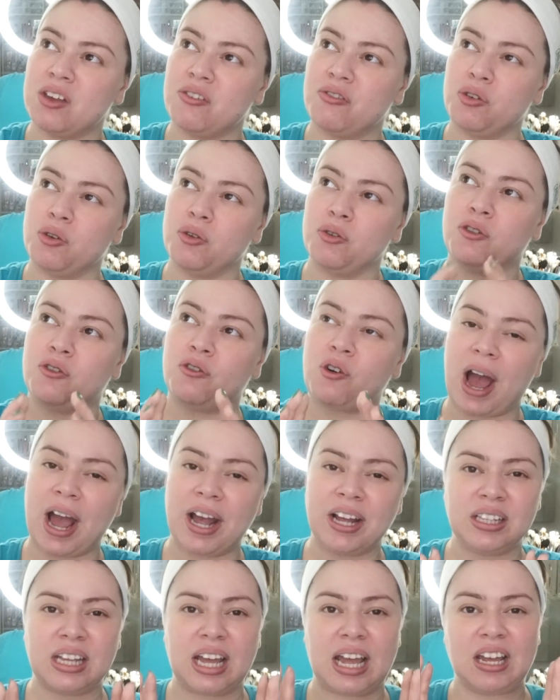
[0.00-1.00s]
if you
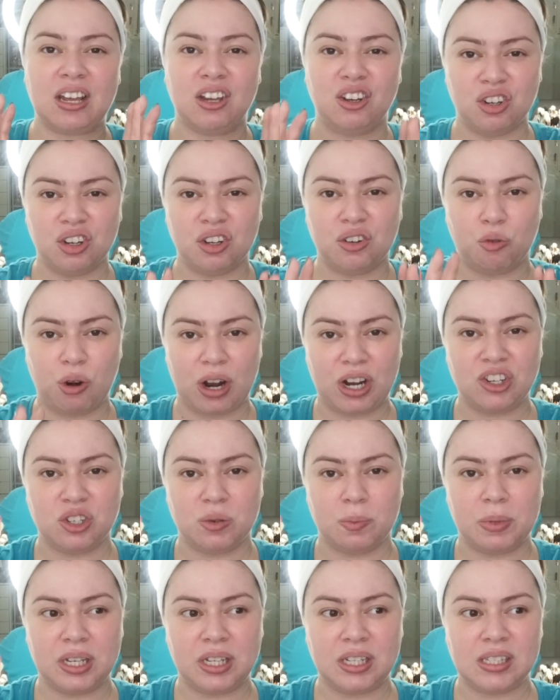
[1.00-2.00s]
find a good
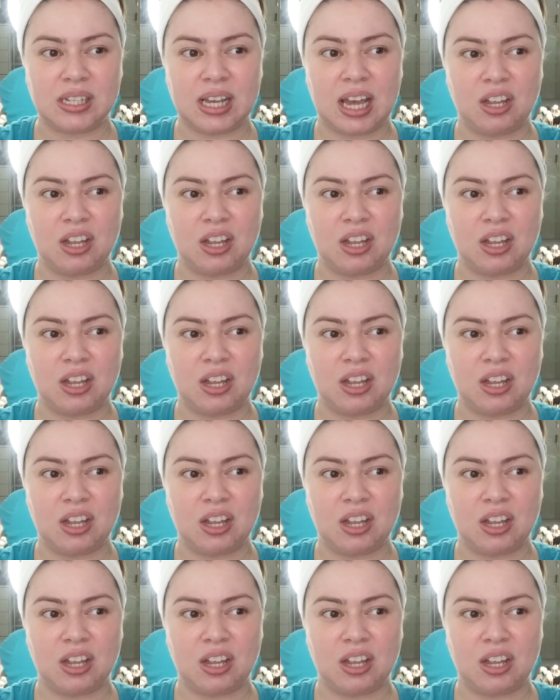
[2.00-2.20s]
regimen